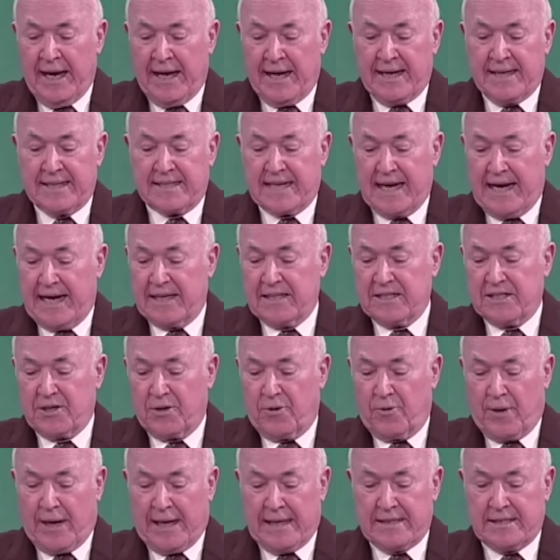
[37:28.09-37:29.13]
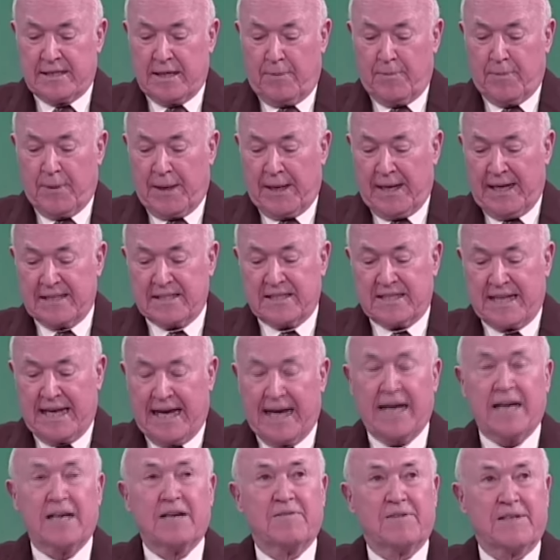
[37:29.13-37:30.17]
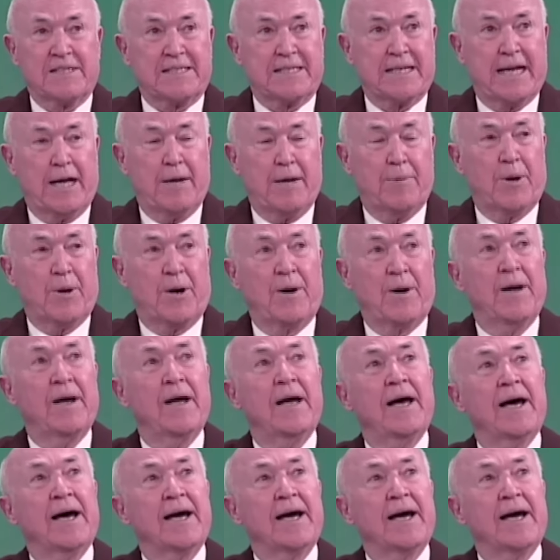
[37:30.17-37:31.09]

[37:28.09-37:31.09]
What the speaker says: and his hand shall rise up against the hand of his neighbor.